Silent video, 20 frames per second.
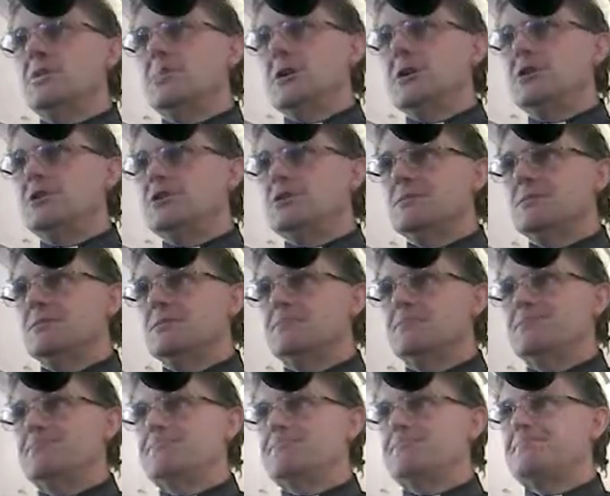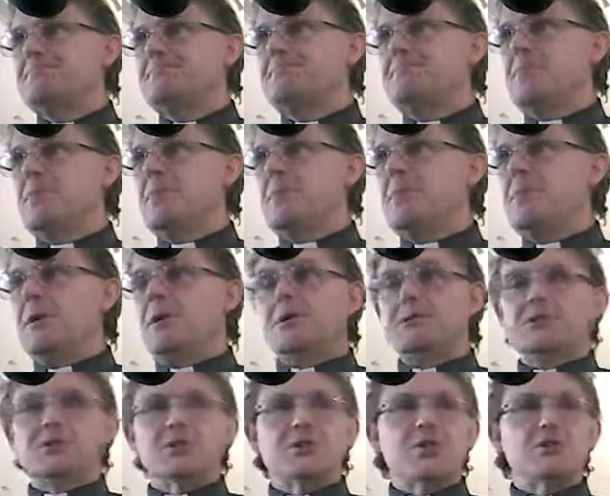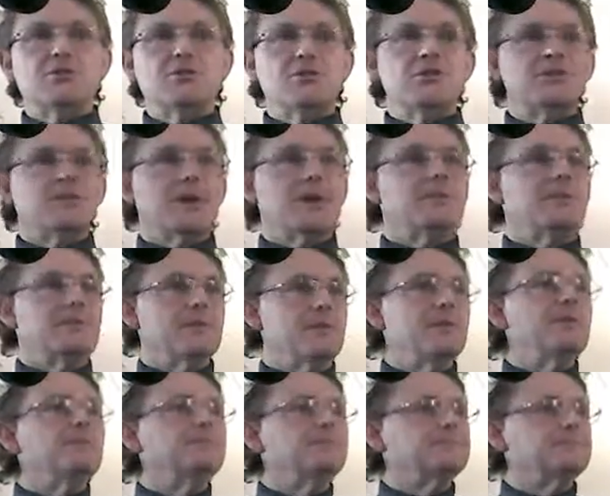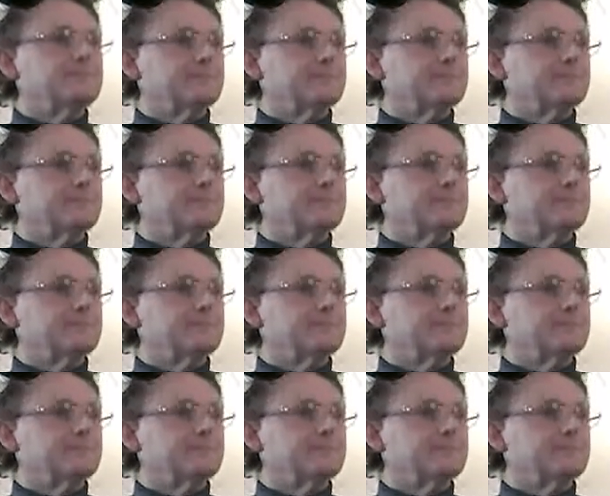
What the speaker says: on the beach, because there's no newspaper there.